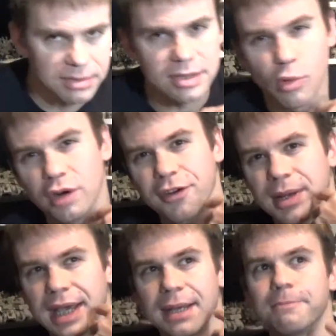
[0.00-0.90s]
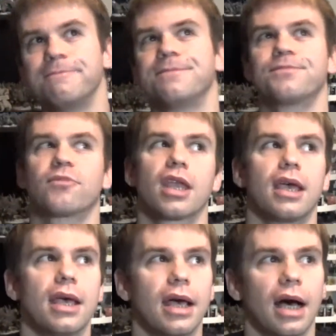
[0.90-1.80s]
it's more from a
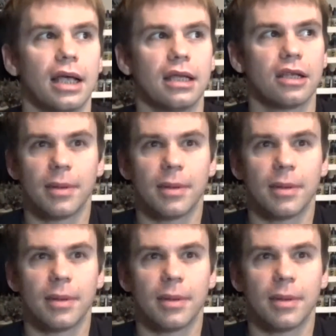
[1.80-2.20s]
little